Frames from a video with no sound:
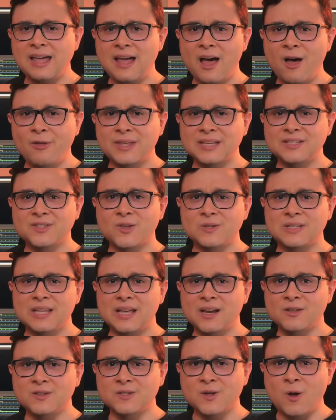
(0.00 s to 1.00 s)
how this
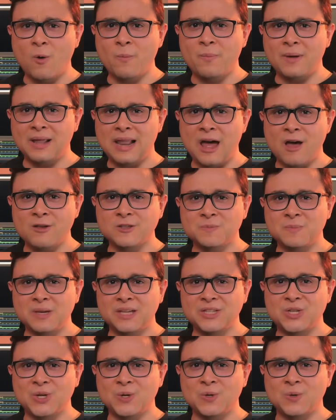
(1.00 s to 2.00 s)
oscilloscope allows me
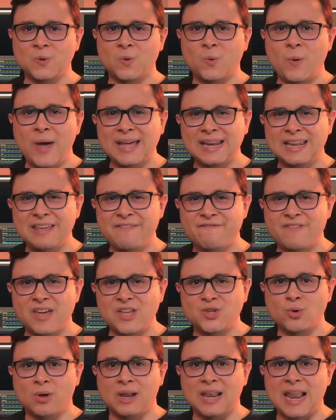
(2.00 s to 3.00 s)
to quickly
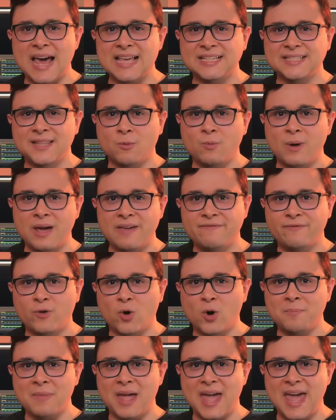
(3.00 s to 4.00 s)
visualize the
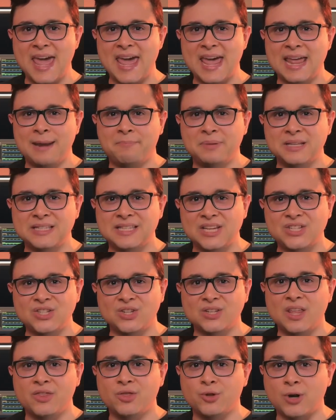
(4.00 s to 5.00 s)
waveform and
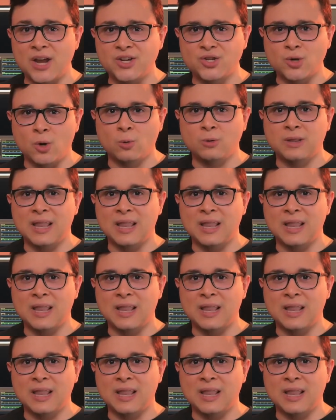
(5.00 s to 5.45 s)
position the threshold